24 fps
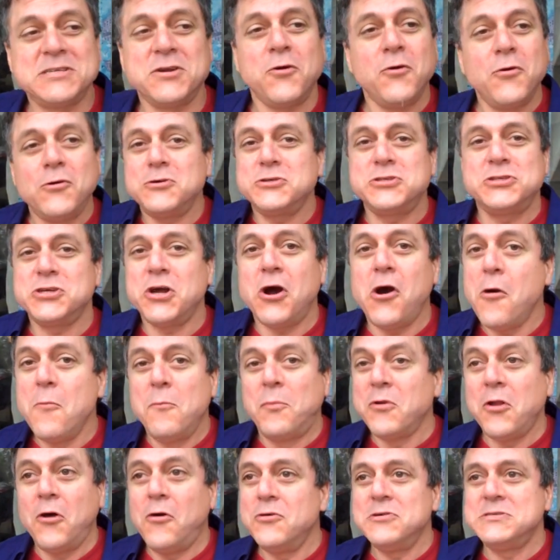whole show
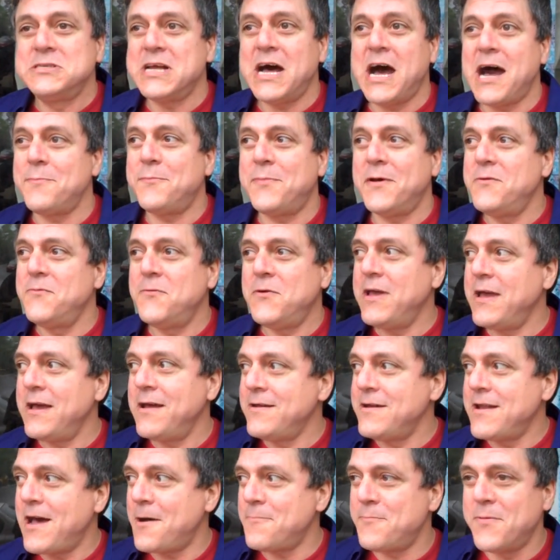blows up and we
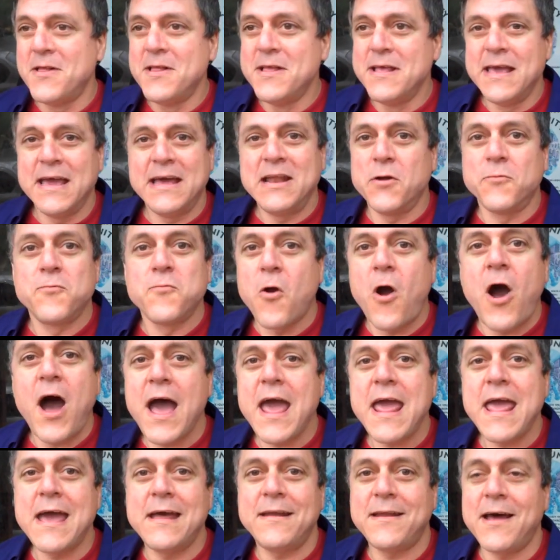end up in a
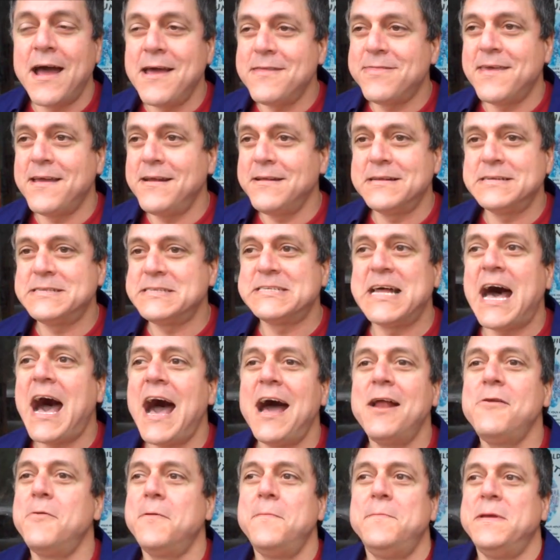riot, I think de
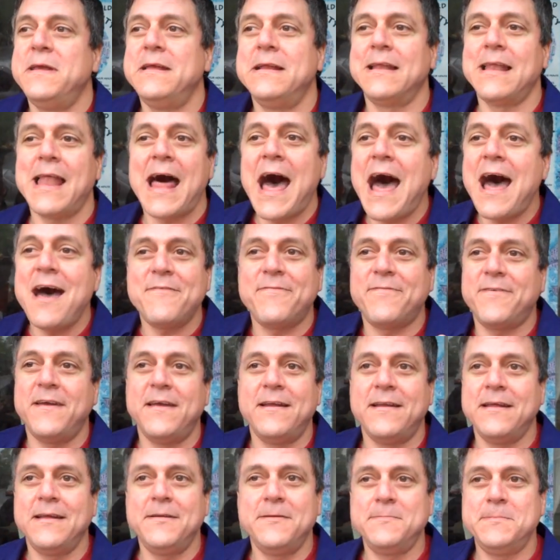Sade would be
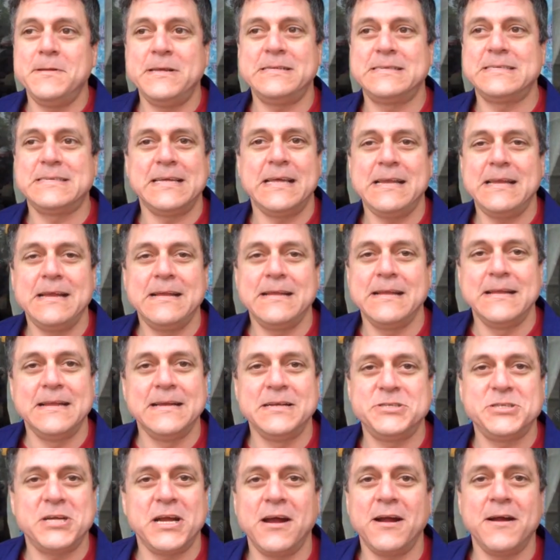laughing. He'd be sitting in a
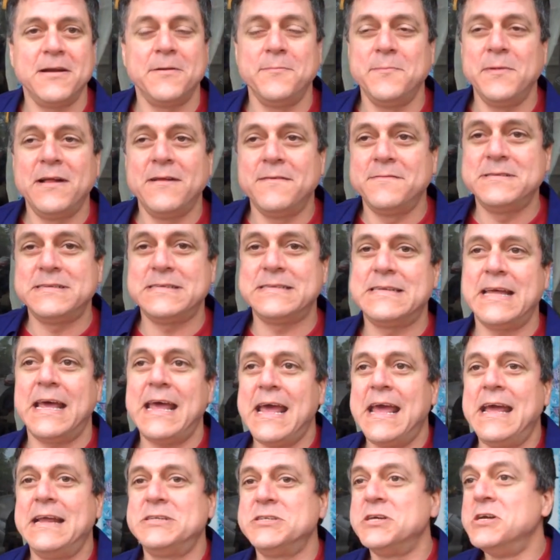chair in the middle of the
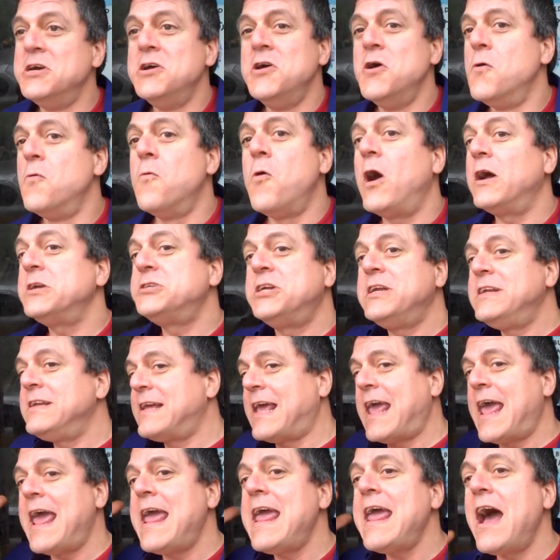stage watching
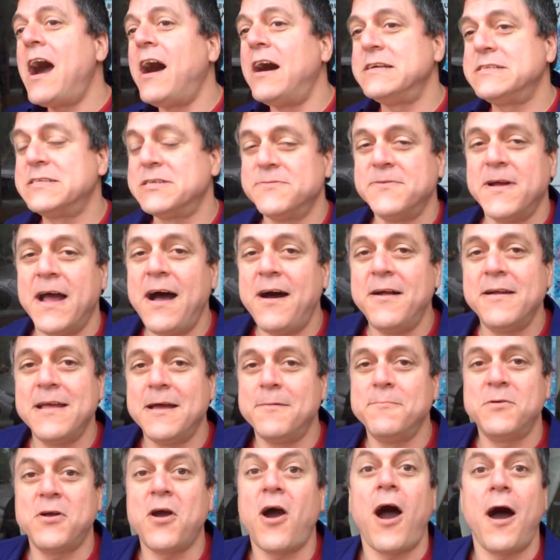chaos around
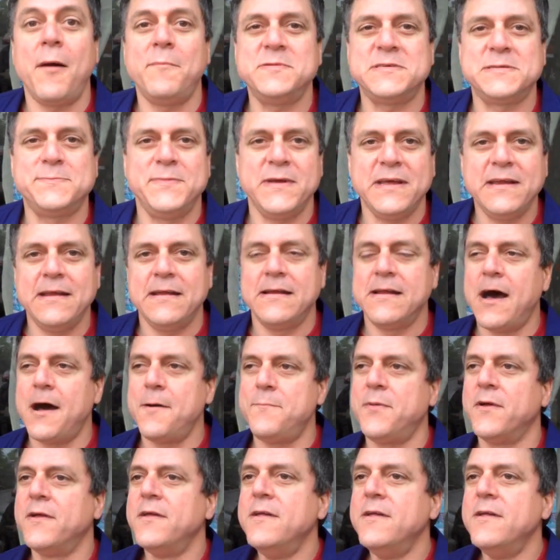him, cops beating up